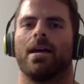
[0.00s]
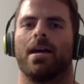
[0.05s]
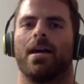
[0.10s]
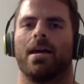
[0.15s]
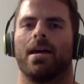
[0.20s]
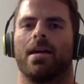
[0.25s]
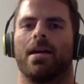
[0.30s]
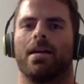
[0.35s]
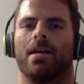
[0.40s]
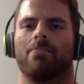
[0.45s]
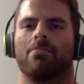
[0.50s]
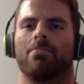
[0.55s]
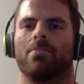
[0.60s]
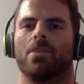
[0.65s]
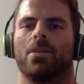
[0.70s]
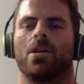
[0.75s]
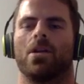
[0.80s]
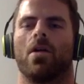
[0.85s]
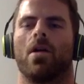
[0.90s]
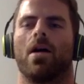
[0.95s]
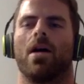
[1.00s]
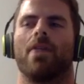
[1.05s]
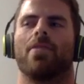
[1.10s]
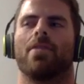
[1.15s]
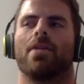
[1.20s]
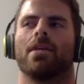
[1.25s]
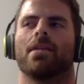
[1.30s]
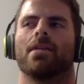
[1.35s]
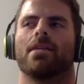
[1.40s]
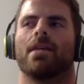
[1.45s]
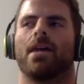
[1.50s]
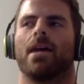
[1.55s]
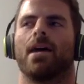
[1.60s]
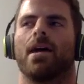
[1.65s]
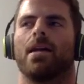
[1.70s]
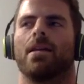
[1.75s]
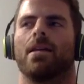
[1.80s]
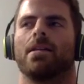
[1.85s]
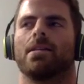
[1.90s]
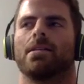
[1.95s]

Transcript: And, I think that